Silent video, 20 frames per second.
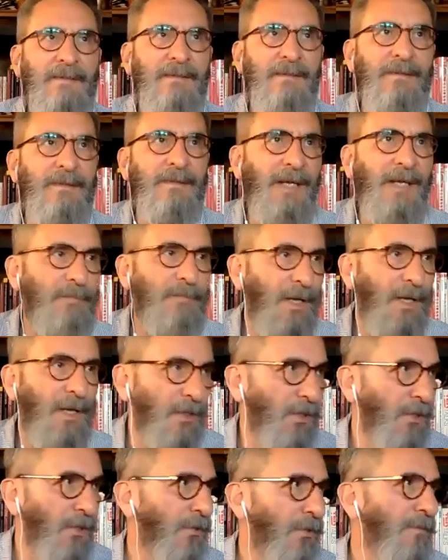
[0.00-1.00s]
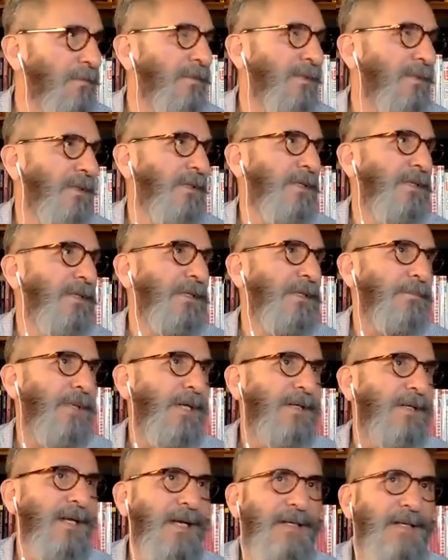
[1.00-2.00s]
They had bought a home. My
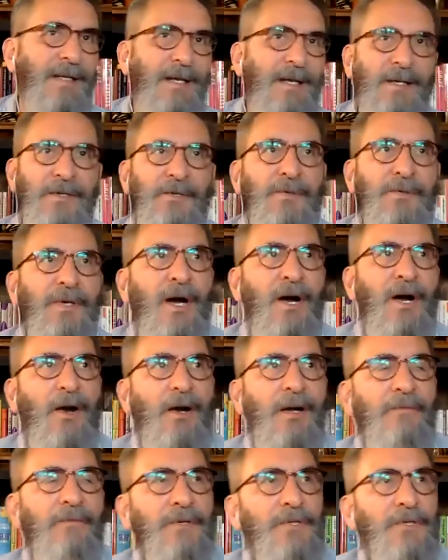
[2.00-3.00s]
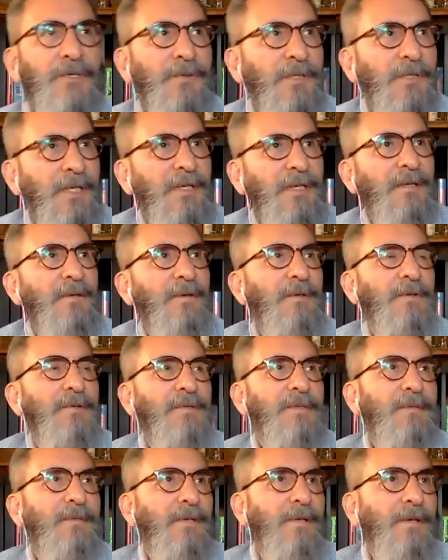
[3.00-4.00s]
dad got a new car every two
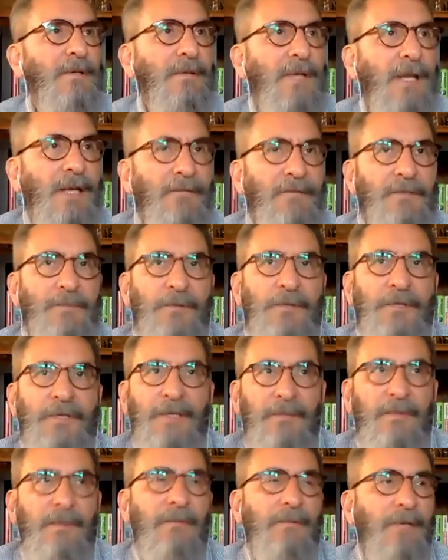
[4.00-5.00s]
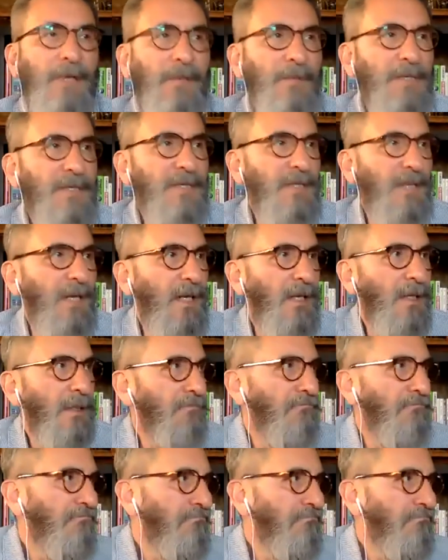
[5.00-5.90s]
years. You know, life was pretty good. We were, I would say,